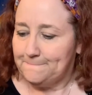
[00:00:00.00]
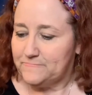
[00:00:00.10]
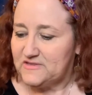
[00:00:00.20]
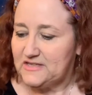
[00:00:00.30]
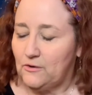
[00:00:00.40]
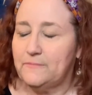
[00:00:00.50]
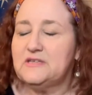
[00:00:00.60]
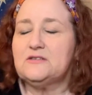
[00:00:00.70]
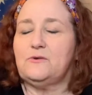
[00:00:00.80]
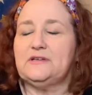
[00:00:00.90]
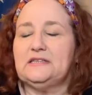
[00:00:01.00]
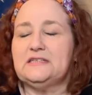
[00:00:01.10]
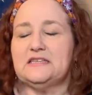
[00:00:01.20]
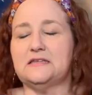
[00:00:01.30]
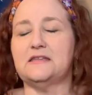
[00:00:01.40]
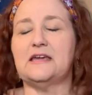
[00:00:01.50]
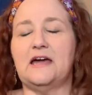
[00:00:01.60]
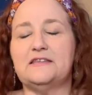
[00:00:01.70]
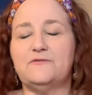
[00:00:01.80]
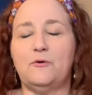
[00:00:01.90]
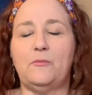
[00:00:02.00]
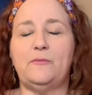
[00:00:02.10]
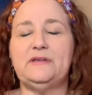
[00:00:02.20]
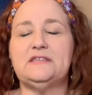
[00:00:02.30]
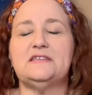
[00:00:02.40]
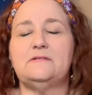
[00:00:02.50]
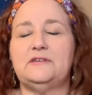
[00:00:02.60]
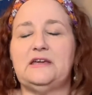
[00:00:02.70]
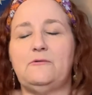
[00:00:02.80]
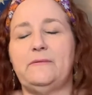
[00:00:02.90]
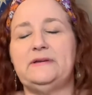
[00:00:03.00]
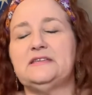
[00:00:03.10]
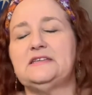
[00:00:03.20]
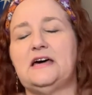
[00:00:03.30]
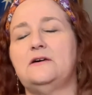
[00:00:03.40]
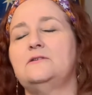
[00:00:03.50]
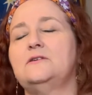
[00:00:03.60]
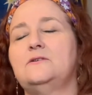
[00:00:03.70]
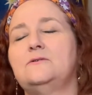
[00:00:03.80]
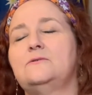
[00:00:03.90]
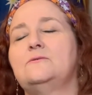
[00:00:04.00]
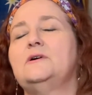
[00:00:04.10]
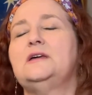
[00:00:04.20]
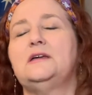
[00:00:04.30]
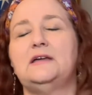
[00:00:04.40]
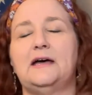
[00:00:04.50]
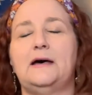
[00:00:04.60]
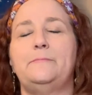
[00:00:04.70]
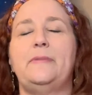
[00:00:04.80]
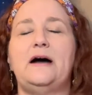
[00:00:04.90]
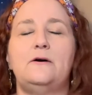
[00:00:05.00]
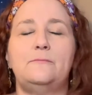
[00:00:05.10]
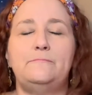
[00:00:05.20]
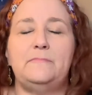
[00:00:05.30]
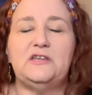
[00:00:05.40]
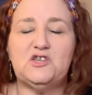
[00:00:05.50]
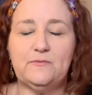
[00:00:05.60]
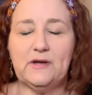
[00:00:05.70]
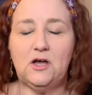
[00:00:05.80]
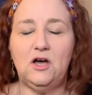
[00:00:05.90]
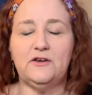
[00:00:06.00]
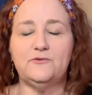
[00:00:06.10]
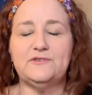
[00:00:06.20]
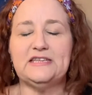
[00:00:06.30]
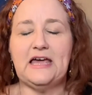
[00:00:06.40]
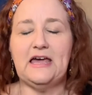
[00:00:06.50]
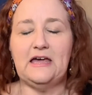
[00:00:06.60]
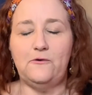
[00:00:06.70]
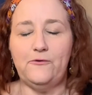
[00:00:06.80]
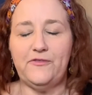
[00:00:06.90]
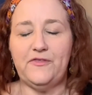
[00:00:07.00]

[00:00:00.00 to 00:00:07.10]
So I'm just going to listen to the guides for a moment and see what they want me to tell you about Mitch McConnell's health.